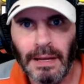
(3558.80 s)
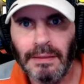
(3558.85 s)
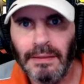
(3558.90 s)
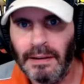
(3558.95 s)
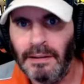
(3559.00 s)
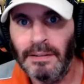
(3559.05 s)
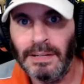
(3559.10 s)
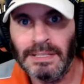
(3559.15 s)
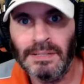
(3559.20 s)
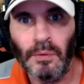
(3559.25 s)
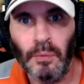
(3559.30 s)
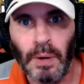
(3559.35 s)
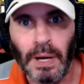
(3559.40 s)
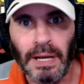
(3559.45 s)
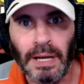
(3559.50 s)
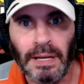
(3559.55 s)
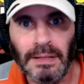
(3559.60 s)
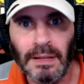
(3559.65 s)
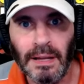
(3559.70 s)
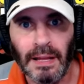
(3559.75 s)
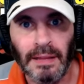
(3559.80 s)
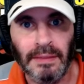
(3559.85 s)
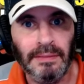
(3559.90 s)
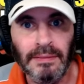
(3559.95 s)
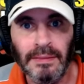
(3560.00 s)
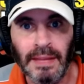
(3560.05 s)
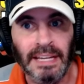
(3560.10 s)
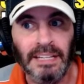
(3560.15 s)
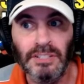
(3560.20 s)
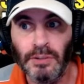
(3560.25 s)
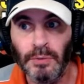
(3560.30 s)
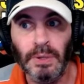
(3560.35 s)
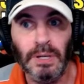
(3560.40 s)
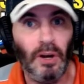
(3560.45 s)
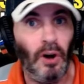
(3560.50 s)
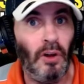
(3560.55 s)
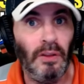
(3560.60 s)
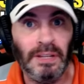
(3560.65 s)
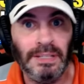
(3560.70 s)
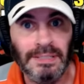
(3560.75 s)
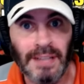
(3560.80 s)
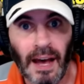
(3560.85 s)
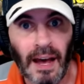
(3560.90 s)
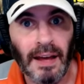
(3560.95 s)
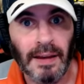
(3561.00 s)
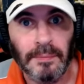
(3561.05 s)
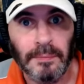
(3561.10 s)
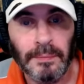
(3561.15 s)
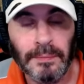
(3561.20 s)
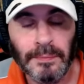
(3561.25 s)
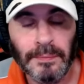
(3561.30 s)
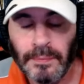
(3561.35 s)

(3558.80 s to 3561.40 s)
There is a way, and they do it all the time.